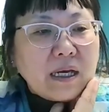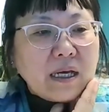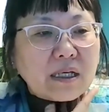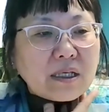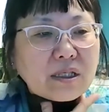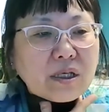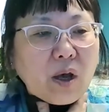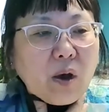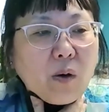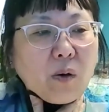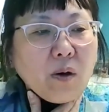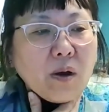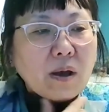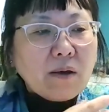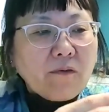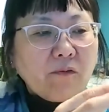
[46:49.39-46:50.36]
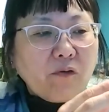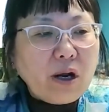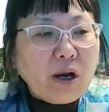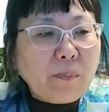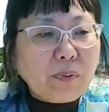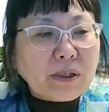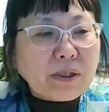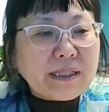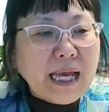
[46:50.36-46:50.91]
So
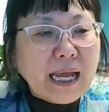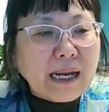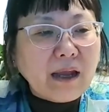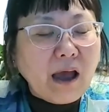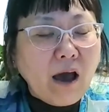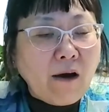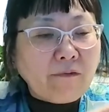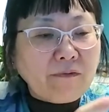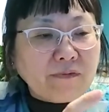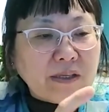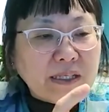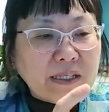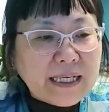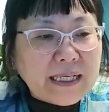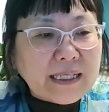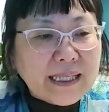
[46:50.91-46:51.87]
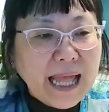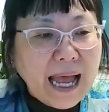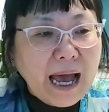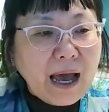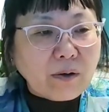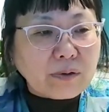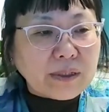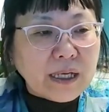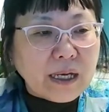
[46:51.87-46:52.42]
40% of
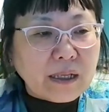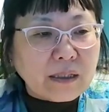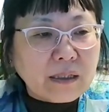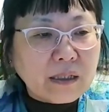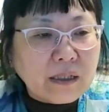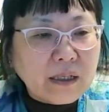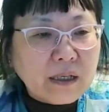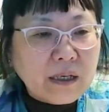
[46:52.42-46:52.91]
$6,000